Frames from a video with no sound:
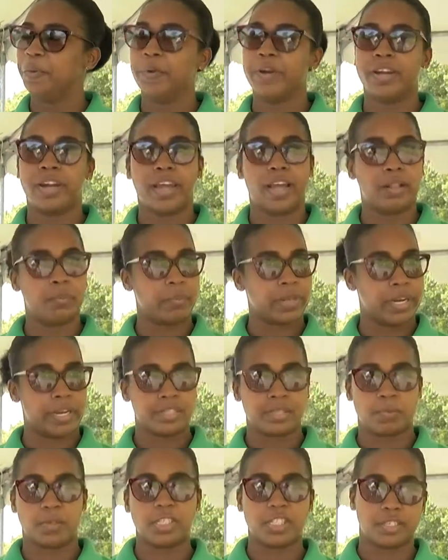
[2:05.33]
We're helping
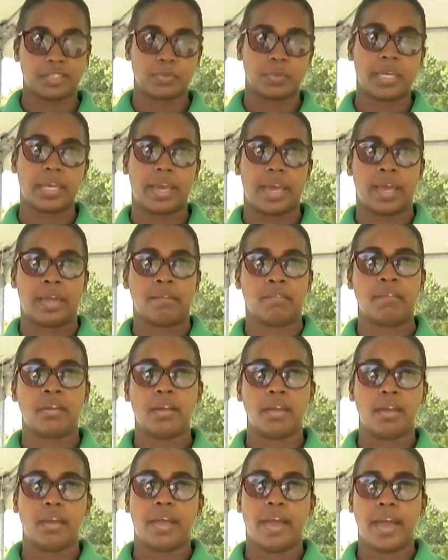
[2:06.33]
as much as we can,
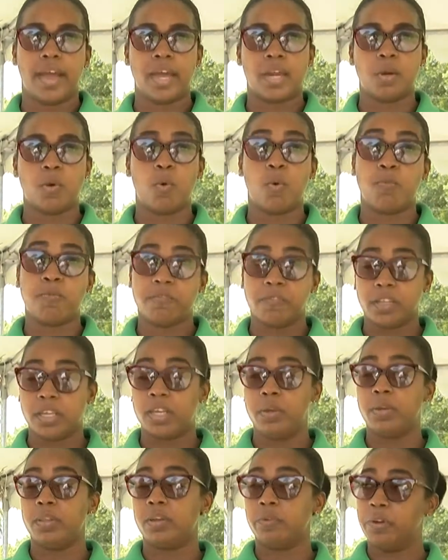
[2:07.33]
and
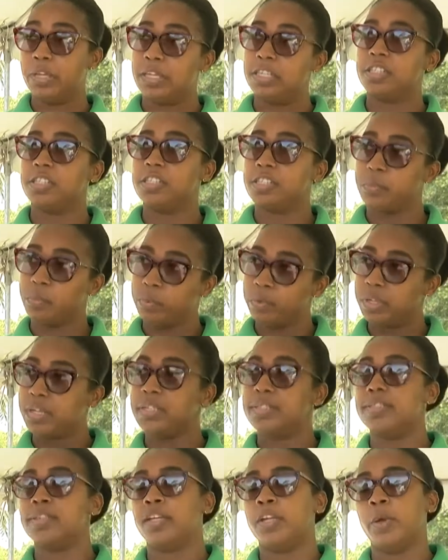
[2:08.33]
hopefully the relationship will
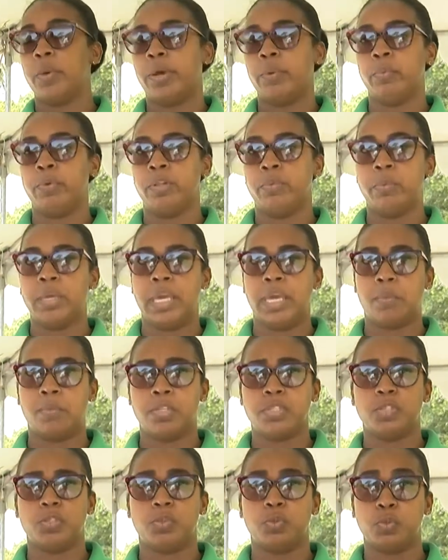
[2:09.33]
continue, and we'll be
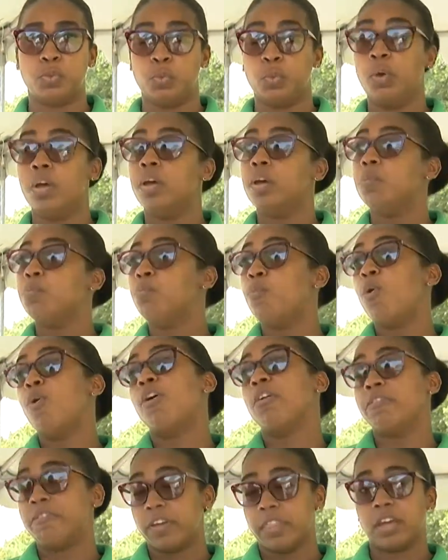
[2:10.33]
able to do
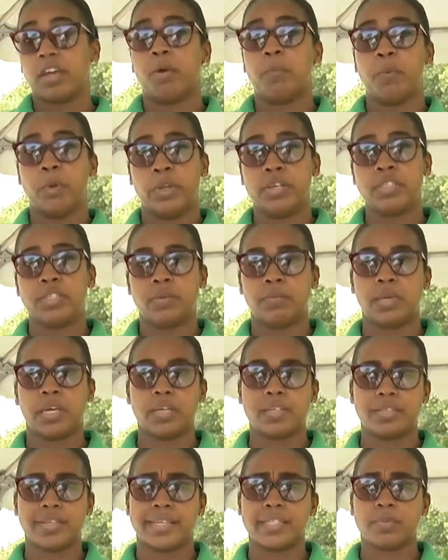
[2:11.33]
more for the community
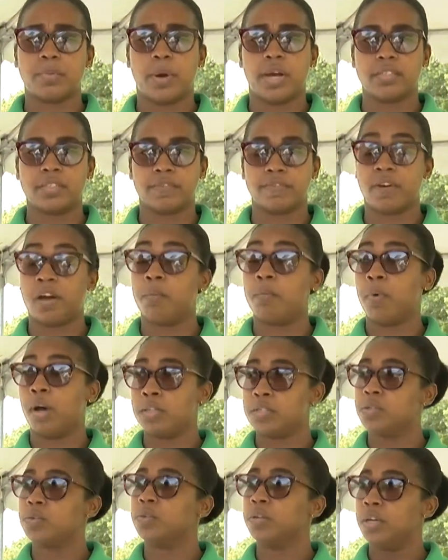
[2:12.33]
because that's part of our
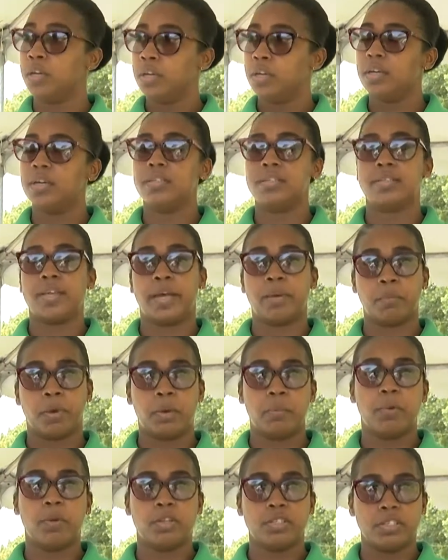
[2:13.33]
motto: is um,
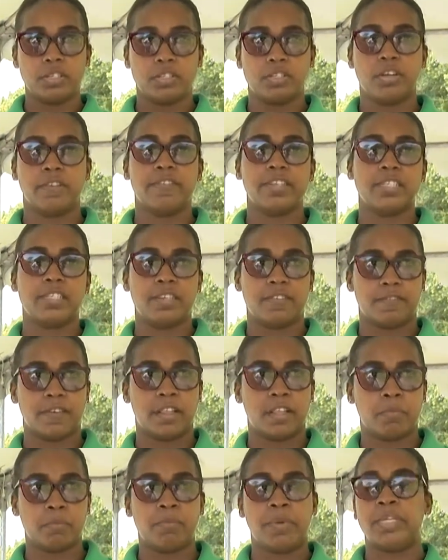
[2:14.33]
community service
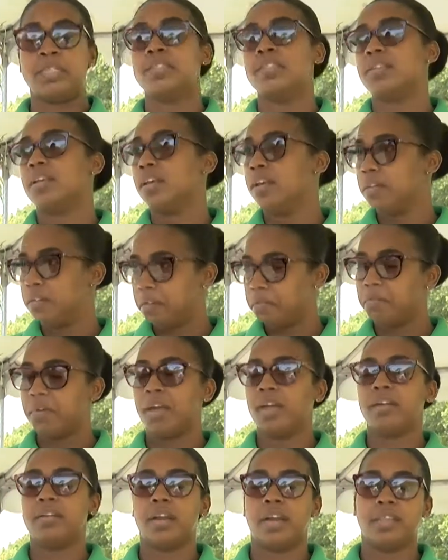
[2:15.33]
development,
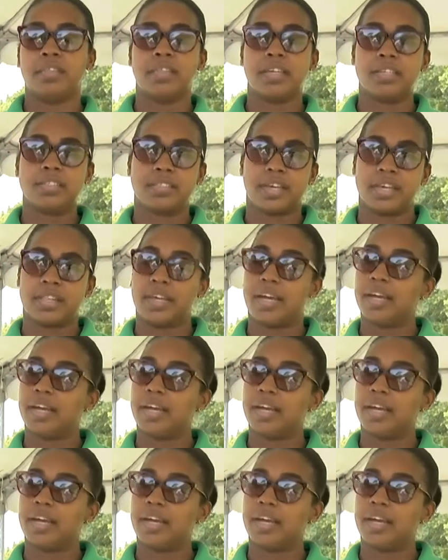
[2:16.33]
and, and things like